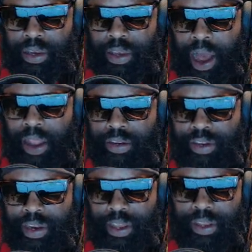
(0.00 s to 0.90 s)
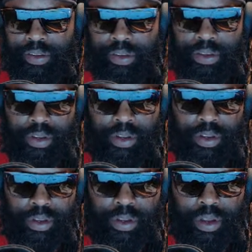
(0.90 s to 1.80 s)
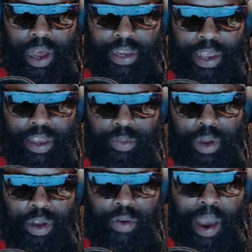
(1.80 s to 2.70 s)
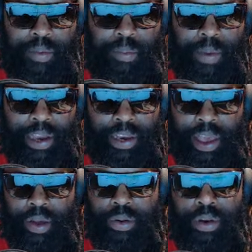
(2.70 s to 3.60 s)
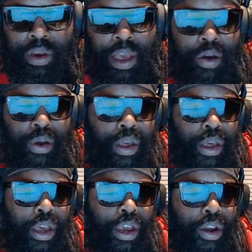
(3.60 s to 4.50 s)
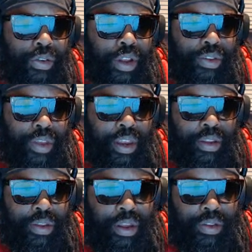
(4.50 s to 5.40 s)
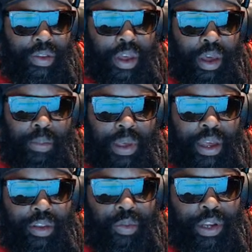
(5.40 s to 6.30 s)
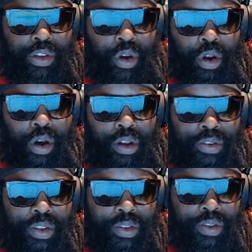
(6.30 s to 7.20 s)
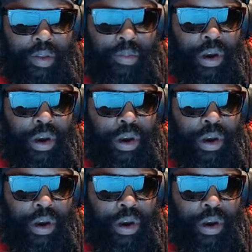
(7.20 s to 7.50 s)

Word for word: knowledge of this, I think, is what grabbed it back down. Now, let's get into this, because what's going on is this is the